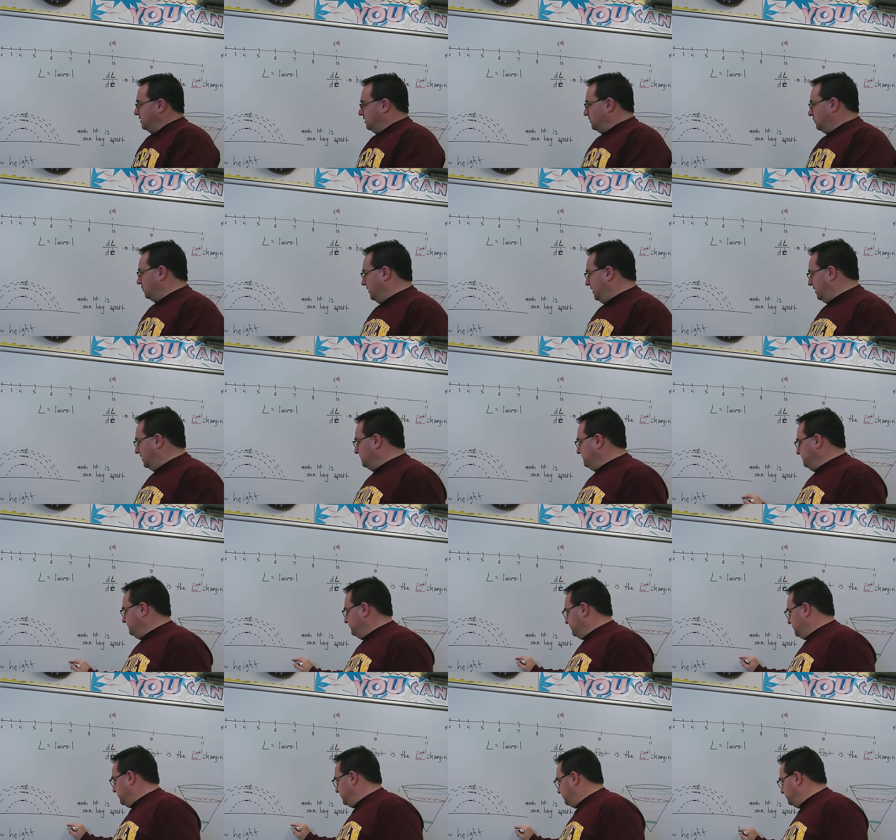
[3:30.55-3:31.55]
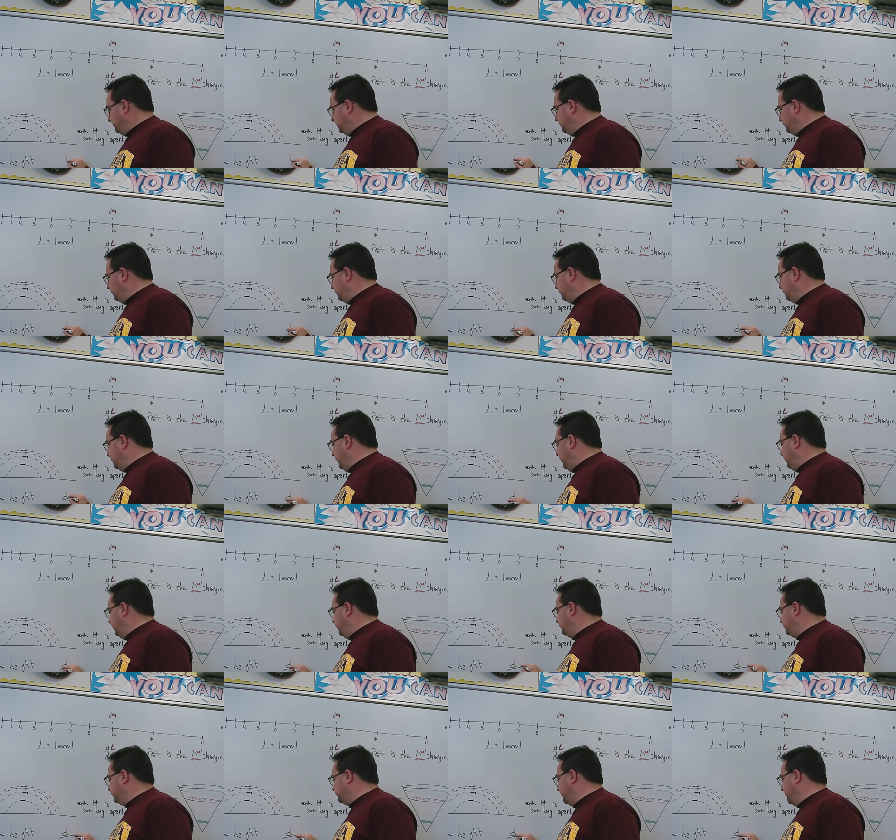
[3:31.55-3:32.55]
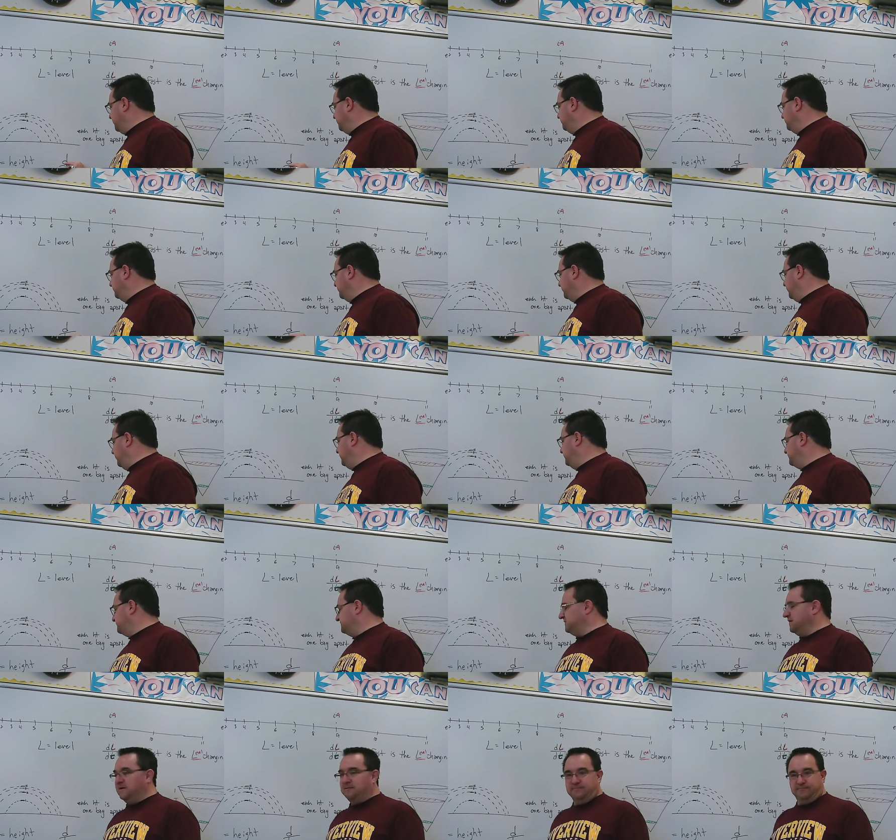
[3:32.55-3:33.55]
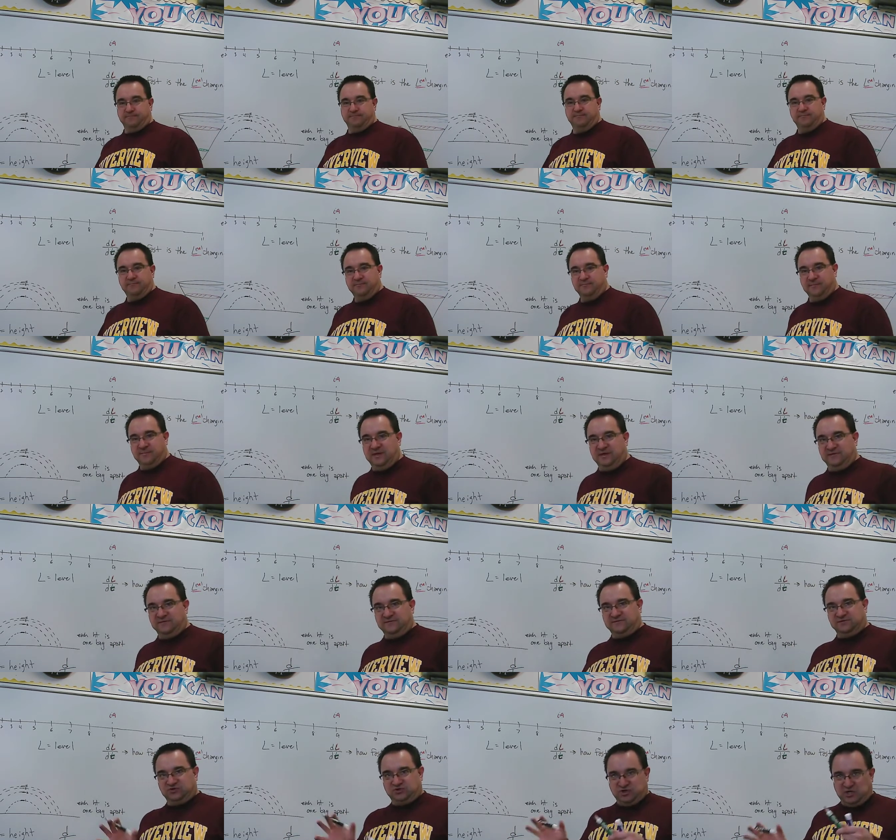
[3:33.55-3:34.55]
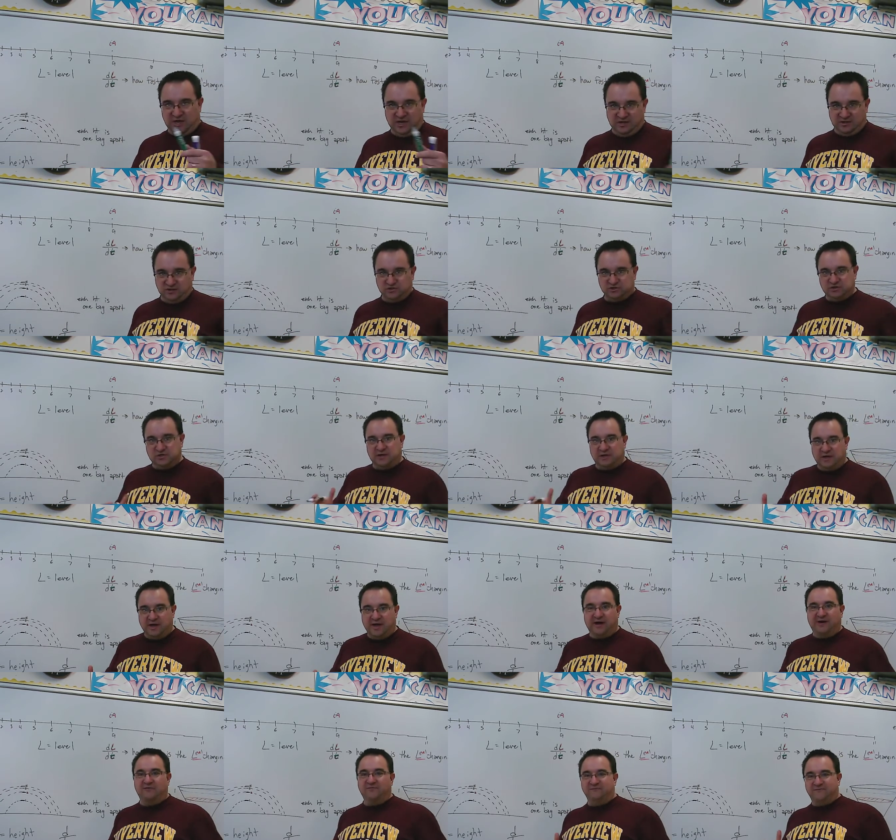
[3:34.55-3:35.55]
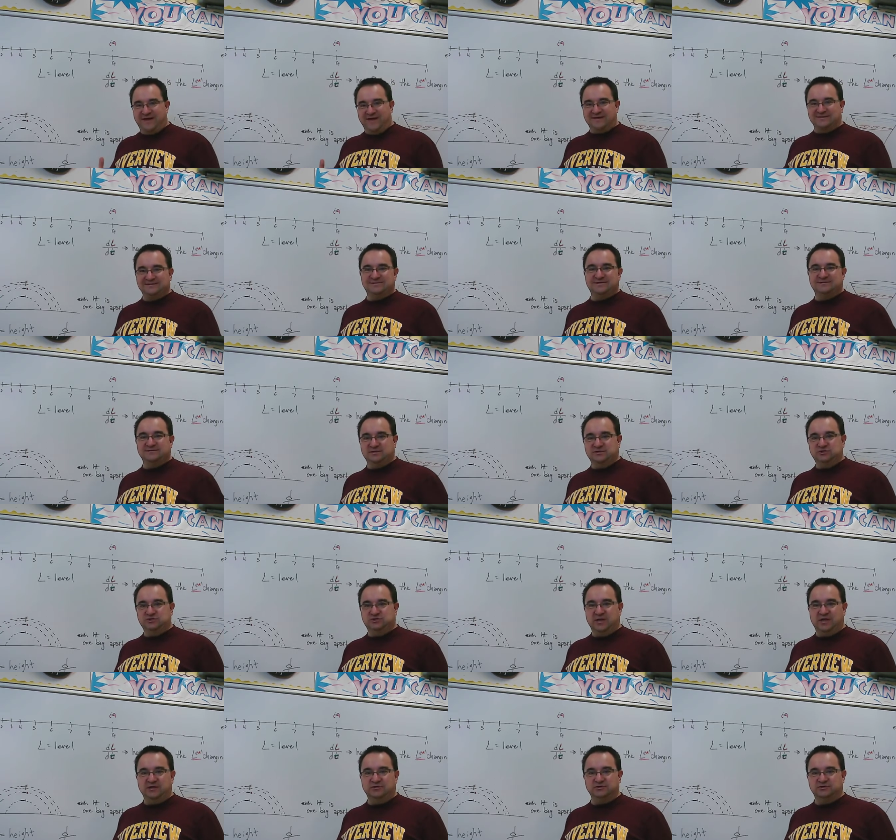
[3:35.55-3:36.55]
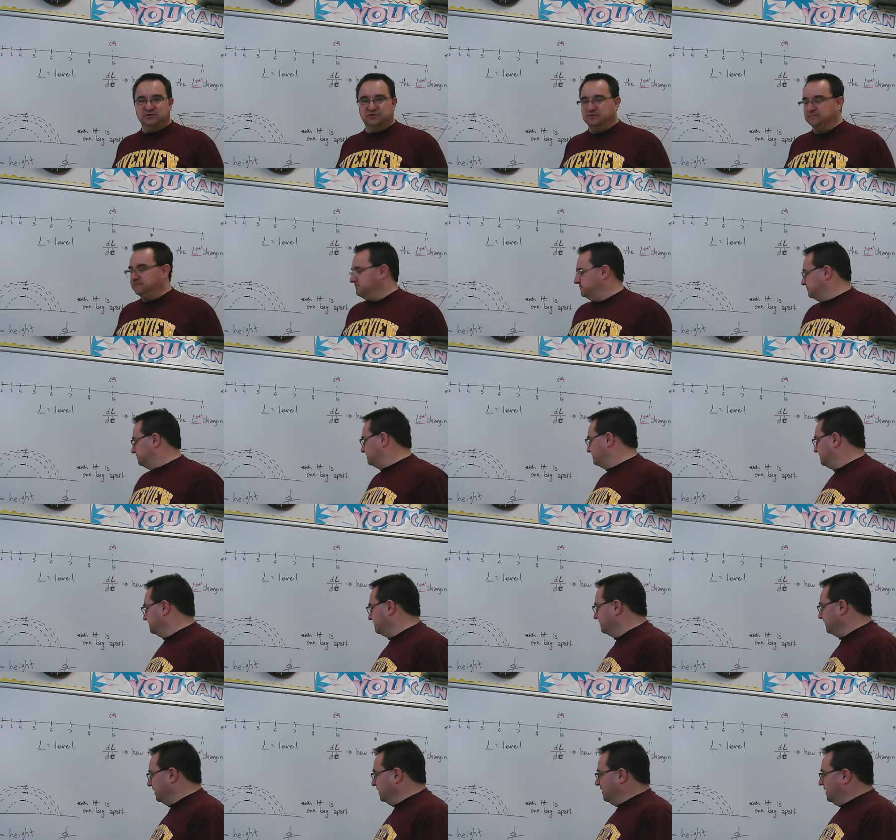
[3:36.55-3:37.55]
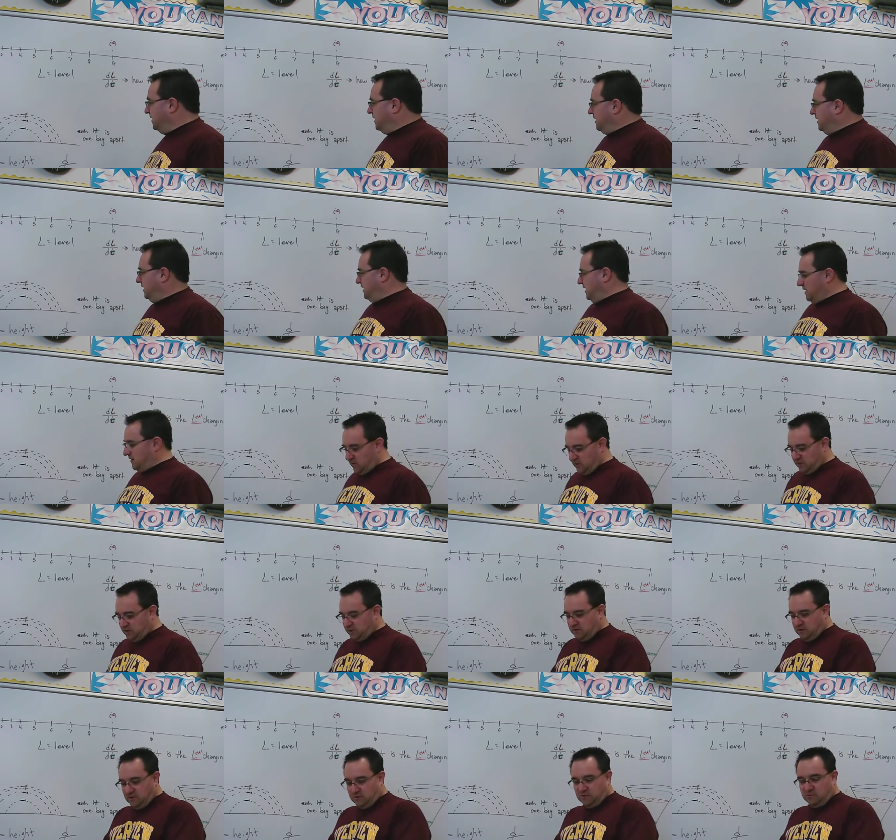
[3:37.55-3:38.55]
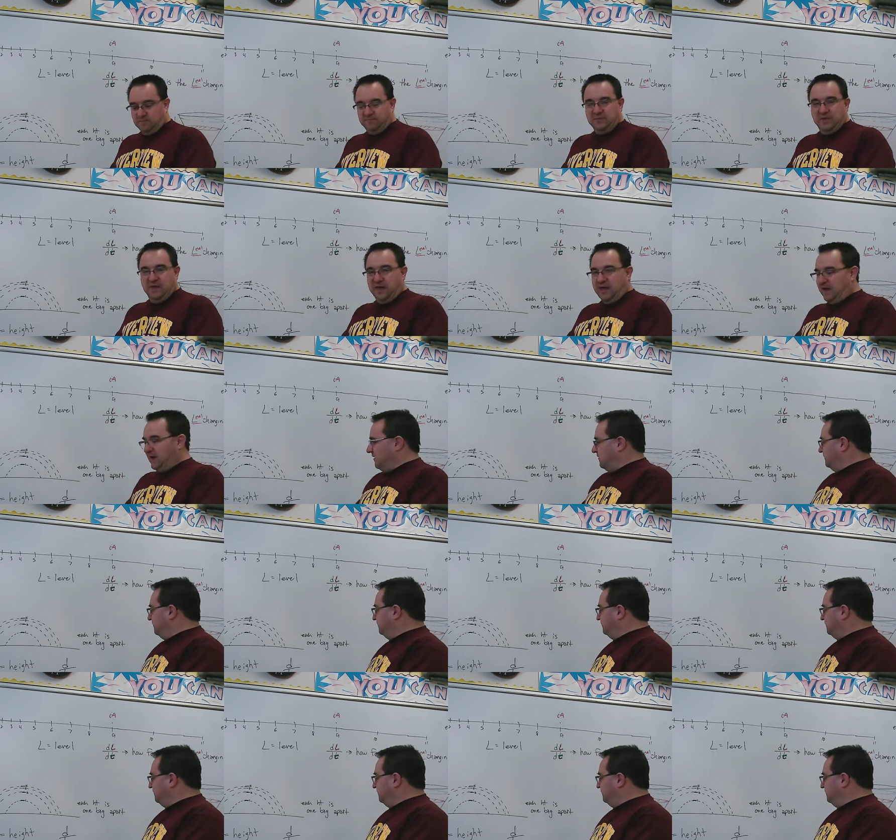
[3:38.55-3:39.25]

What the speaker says: Well, d something means change in. How fast is it changing? And I want to know how